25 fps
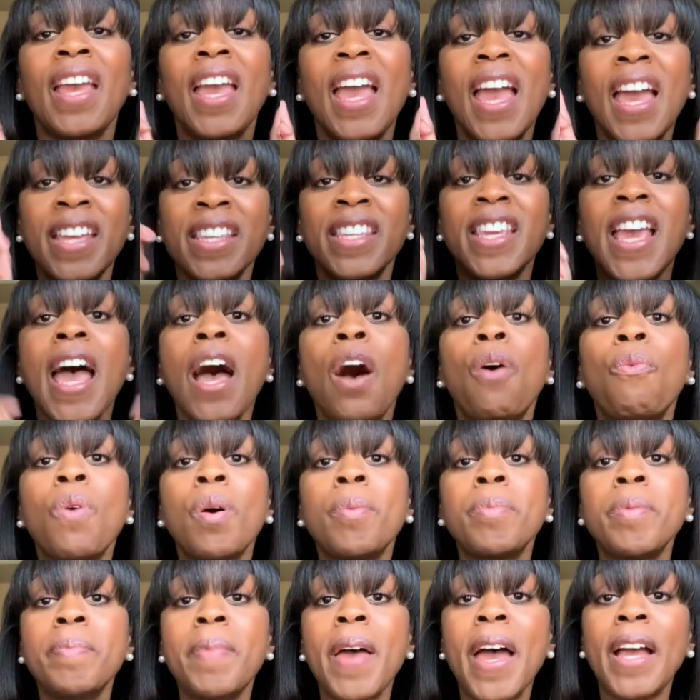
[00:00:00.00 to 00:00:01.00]
And yeah,
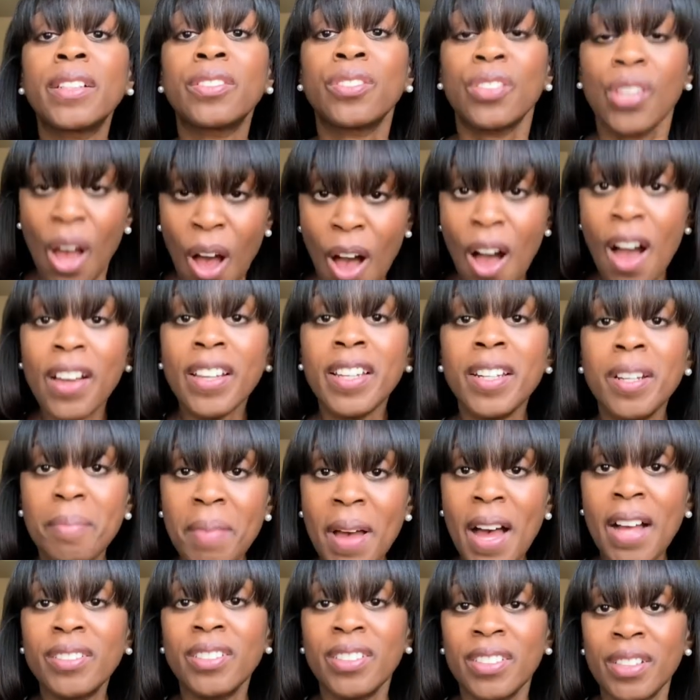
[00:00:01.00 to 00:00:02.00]
we'll be back talking
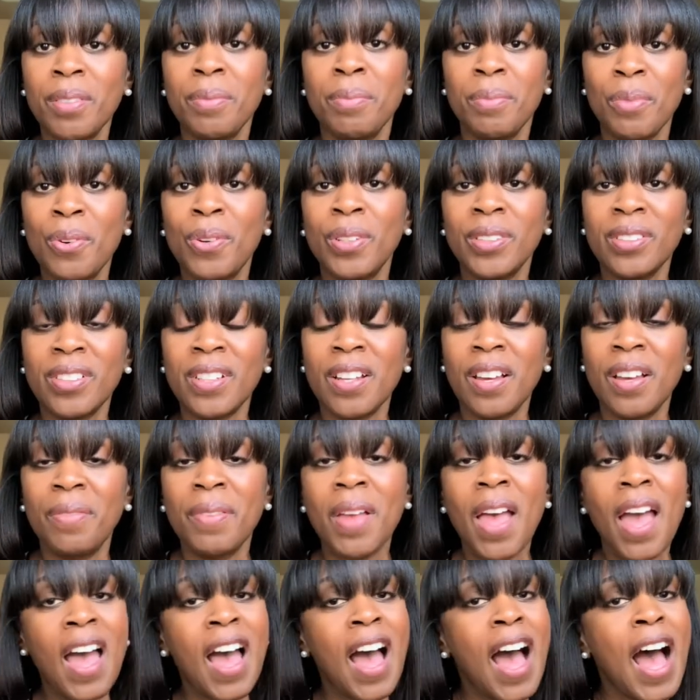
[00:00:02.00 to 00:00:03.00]
about some more
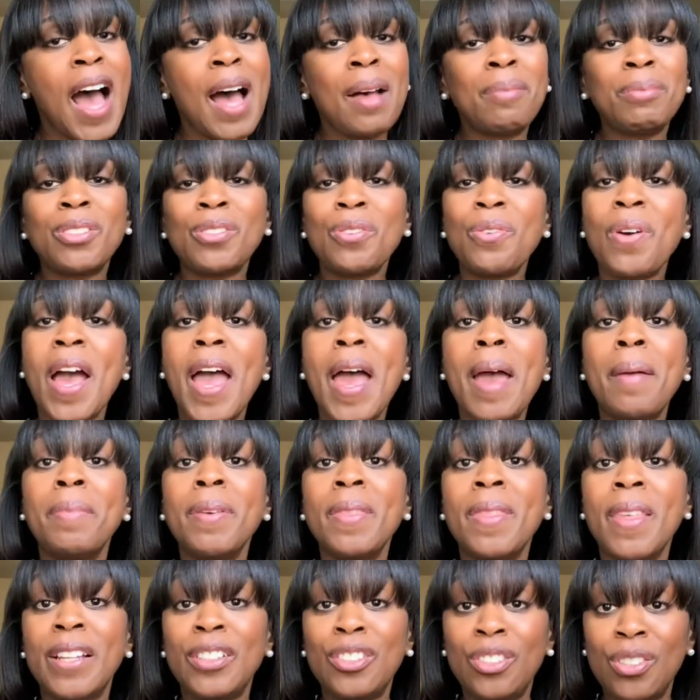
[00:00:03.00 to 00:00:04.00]
stuff. I'm so
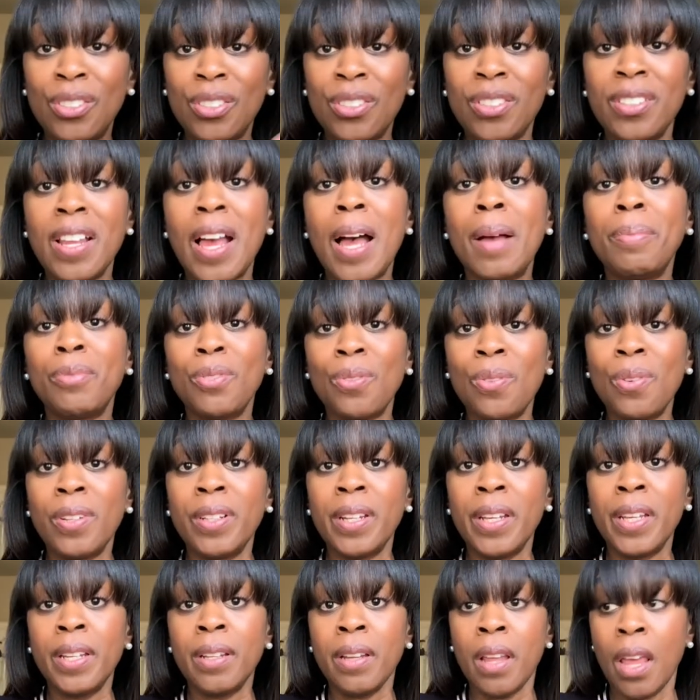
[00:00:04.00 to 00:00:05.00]
happy that you stopped
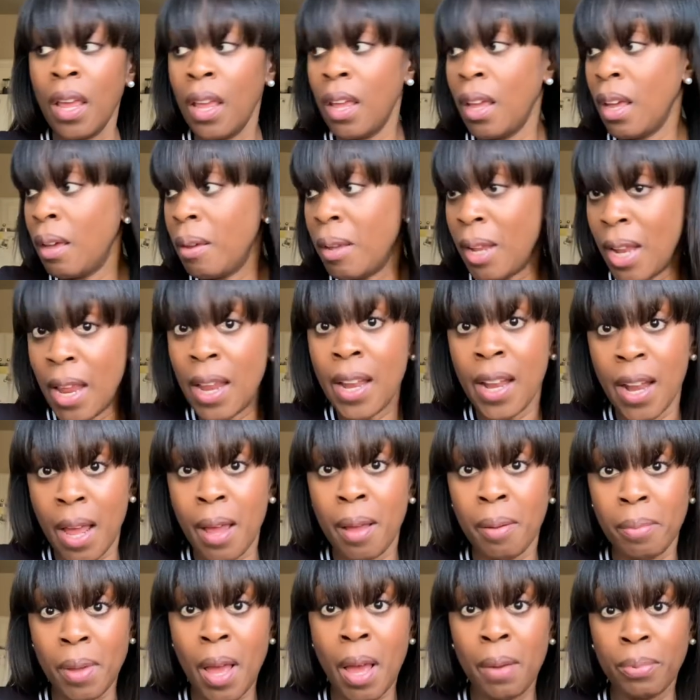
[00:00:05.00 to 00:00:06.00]
on in. And
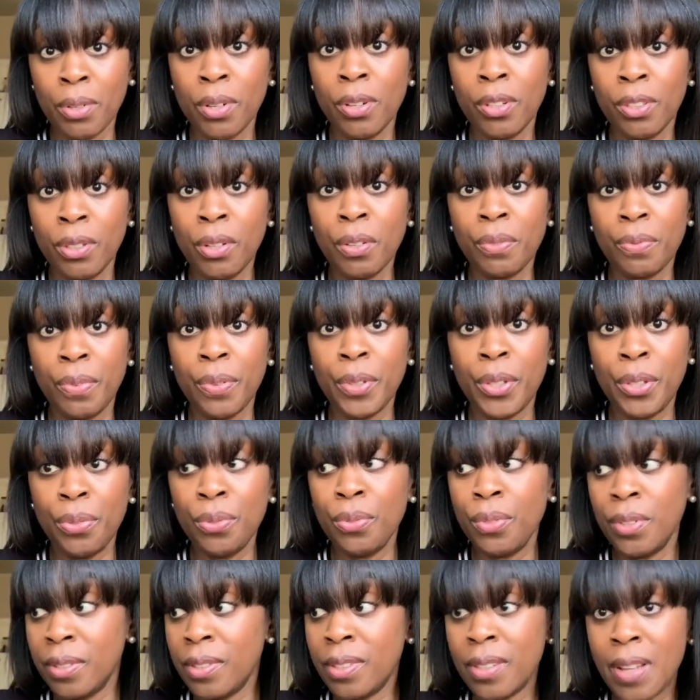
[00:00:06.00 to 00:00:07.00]
I'm, I'm going to look for
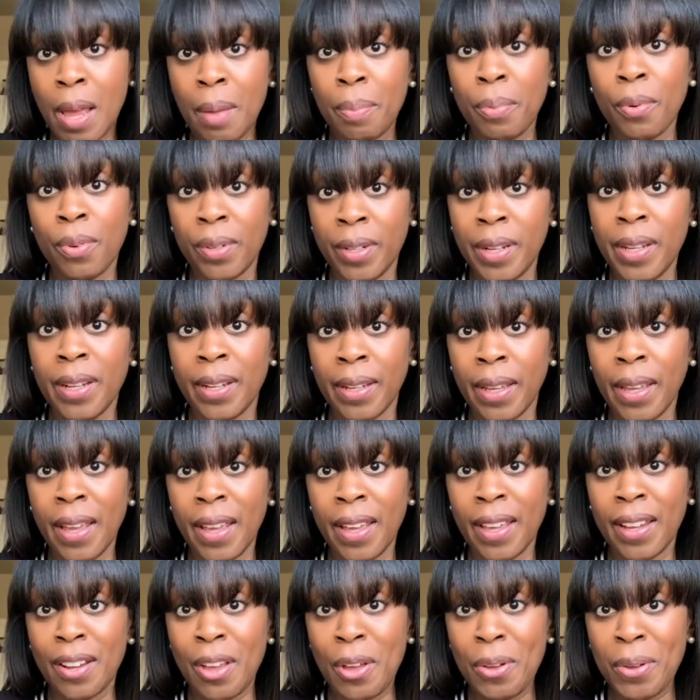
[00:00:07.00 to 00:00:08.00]
you to stop on in
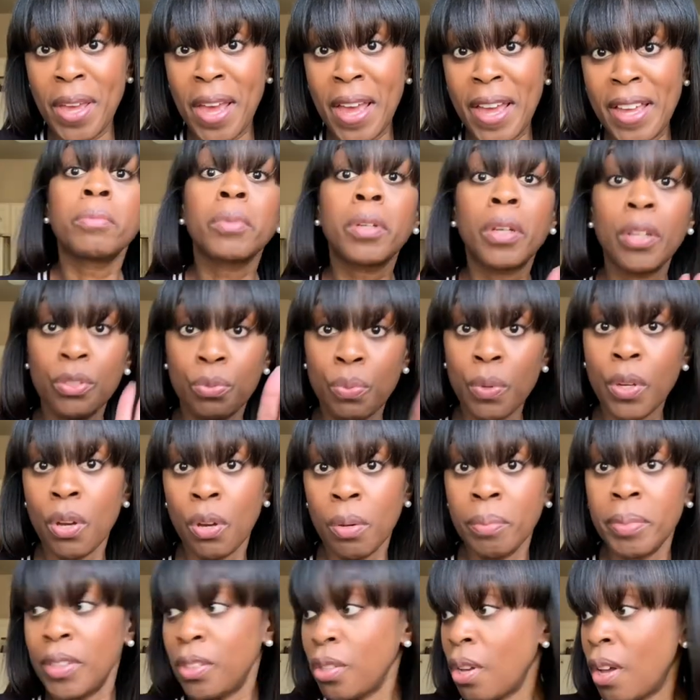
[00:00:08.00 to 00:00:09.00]
again, okay? Because we're
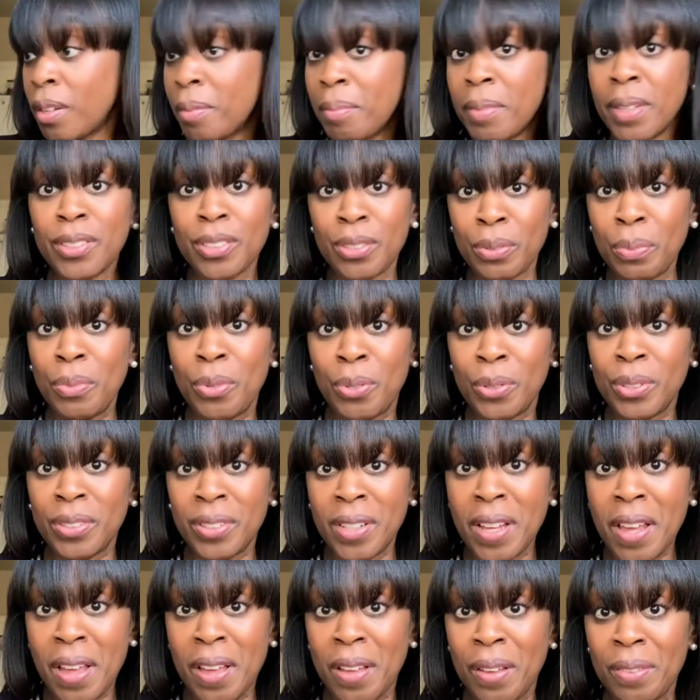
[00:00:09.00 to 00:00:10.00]
going to be talking about some more
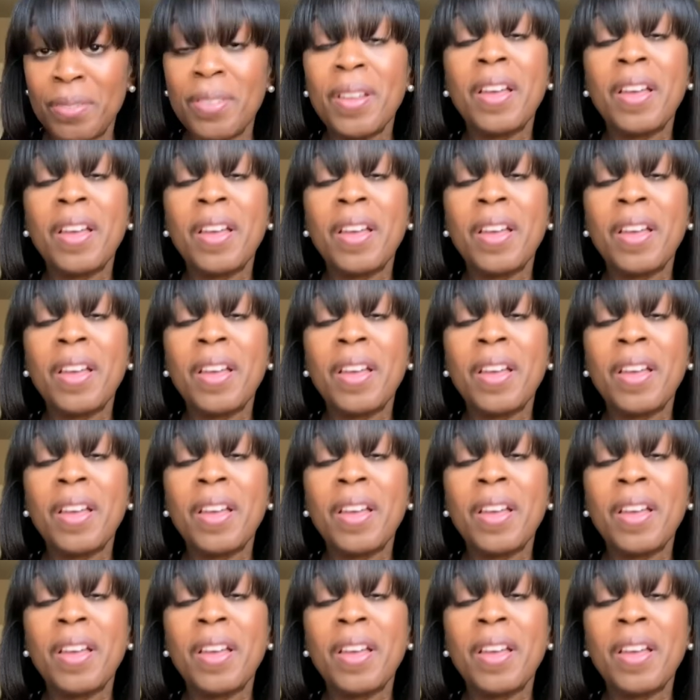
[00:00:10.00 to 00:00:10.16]
stuff.